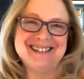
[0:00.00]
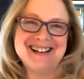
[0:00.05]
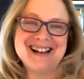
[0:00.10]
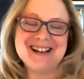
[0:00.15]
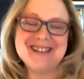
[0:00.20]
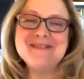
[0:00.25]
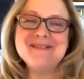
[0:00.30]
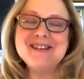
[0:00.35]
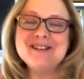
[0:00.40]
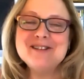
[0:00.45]

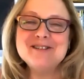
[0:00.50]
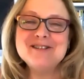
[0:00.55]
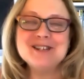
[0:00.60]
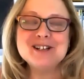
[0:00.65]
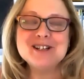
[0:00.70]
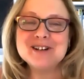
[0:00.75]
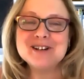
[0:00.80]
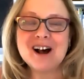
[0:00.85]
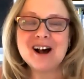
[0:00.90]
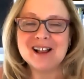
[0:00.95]
I mean, you
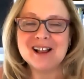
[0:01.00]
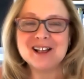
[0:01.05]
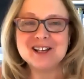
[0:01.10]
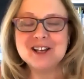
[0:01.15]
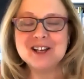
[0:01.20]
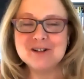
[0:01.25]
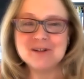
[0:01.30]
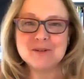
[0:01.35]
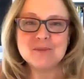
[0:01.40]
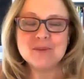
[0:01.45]
do it all.
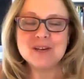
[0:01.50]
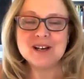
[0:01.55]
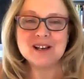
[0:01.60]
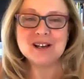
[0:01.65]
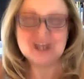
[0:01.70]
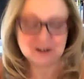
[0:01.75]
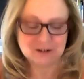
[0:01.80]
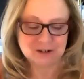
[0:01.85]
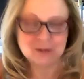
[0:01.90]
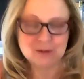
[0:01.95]
You're
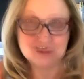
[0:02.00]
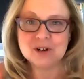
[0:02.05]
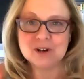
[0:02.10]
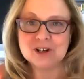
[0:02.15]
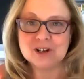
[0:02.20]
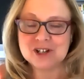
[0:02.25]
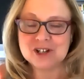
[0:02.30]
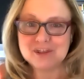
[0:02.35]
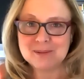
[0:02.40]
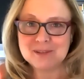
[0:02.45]
what you do
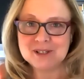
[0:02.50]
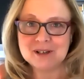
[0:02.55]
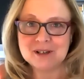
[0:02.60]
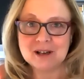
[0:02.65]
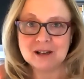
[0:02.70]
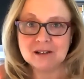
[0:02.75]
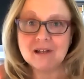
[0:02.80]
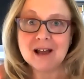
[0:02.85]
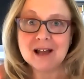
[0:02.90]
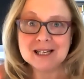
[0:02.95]
workshops,
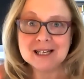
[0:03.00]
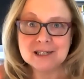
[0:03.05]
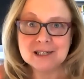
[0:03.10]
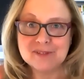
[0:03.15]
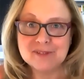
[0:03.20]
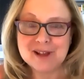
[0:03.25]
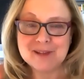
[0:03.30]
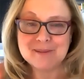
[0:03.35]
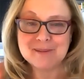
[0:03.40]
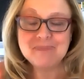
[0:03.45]
lots
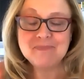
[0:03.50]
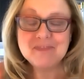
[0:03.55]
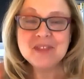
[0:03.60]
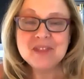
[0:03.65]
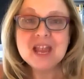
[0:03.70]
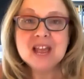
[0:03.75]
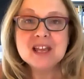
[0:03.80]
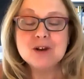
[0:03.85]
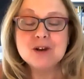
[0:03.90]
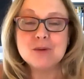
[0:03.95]
of them.
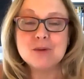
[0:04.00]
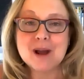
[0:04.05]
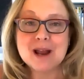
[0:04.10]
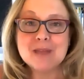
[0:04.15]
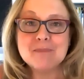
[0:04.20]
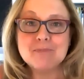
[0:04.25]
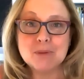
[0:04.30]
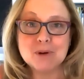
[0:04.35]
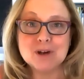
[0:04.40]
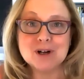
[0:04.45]
You
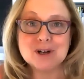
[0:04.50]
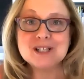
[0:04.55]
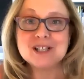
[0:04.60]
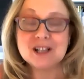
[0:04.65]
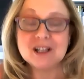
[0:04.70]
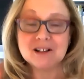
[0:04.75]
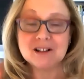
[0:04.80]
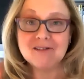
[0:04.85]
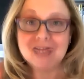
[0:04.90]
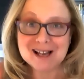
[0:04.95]
write
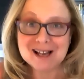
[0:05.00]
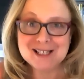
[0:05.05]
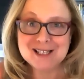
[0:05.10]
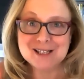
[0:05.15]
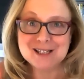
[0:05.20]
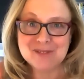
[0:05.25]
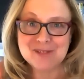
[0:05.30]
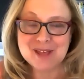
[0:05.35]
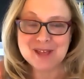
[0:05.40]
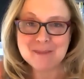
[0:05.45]
books, lots
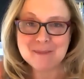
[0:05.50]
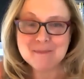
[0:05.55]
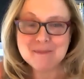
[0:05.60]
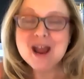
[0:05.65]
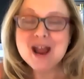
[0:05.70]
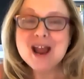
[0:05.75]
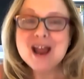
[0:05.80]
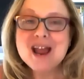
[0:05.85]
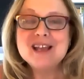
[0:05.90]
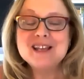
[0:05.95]
of them.
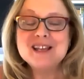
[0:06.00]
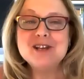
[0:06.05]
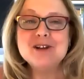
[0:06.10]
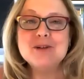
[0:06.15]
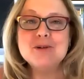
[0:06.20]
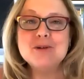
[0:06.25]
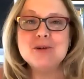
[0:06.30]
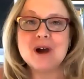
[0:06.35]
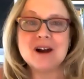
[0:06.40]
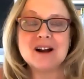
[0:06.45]

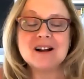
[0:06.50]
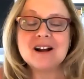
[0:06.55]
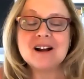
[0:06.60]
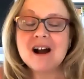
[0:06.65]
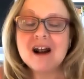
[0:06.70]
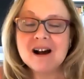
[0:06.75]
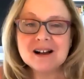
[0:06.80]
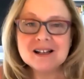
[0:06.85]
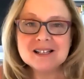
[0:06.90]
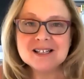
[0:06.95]
You are
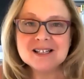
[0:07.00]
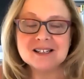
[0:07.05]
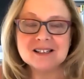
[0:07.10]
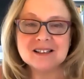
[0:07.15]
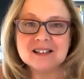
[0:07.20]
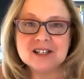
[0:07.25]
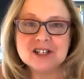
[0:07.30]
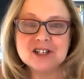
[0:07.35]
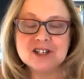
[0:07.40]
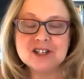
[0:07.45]

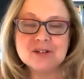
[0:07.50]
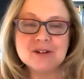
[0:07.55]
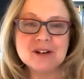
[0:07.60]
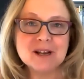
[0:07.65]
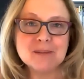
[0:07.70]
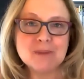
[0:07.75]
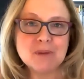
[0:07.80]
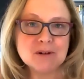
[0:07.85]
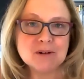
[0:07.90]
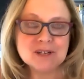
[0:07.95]
constantly
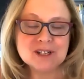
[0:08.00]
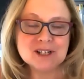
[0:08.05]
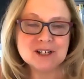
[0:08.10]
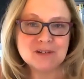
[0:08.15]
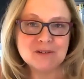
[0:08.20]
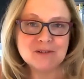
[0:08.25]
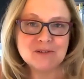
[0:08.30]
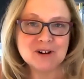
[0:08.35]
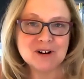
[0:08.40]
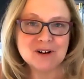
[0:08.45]
shooting and posting
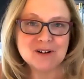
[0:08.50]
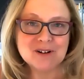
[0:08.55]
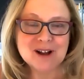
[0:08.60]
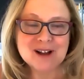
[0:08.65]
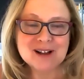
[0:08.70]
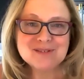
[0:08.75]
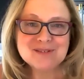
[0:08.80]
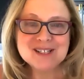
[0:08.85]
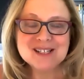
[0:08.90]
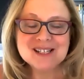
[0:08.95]
your
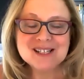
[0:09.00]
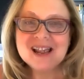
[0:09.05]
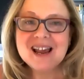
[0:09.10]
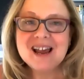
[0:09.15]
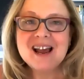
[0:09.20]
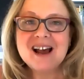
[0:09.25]
photographs.